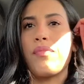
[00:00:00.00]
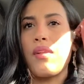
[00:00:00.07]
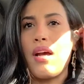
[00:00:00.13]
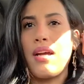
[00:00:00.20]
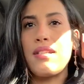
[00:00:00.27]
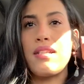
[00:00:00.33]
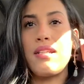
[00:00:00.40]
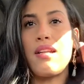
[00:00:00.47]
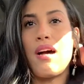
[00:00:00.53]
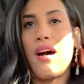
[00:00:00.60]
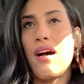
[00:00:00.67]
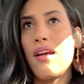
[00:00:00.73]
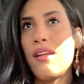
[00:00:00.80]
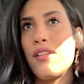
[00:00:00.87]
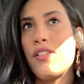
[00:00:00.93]
I did
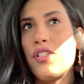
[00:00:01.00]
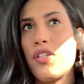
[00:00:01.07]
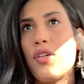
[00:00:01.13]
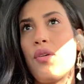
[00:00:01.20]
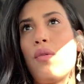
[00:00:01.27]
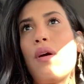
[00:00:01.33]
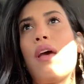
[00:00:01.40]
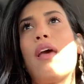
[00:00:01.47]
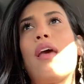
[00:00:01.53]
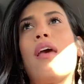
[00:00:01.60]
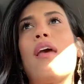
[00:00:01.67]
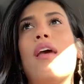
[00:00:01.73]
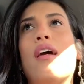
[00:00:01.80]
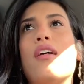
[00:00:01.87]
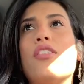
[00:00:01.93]
not do
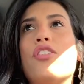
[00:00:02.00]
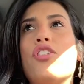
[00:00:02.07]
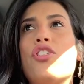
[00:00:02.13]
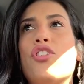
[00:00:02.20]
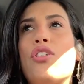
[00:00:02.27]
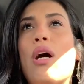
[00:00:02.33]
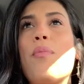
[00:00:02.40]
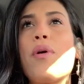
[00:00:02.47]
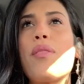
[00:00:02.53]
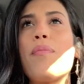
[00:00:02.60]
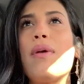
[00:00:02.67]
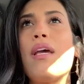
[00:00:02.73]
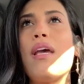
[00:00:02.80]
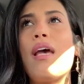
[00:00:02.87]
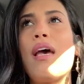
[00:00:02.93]
a shop with
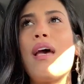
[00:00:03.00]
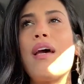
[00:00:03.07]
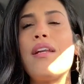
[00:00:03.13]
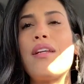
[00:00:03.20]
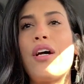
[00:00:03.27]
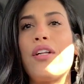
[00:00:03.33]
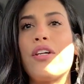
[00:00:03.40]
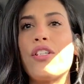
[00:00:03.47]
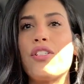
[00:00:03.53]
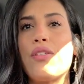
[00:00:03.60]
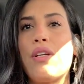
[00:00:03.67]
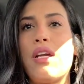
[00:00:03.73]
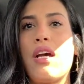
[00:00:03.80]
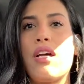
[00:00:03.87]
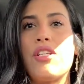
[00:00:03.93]
me at Dollar Tree